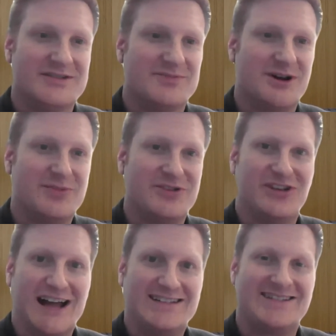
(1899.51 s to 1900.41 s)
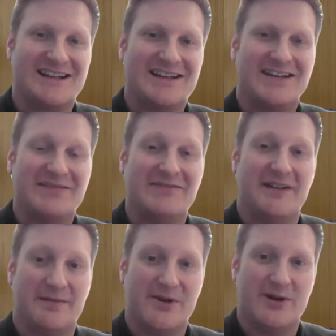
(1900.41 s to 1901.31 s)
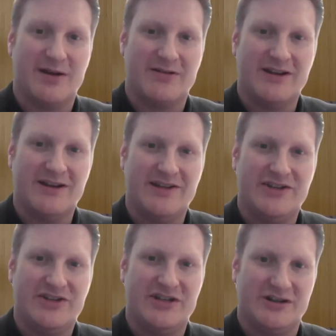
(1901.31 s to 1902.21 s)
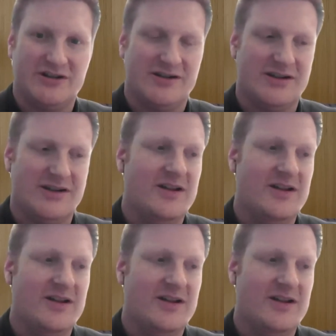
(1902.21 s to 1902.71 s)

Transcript: it's probably the last day in February each year.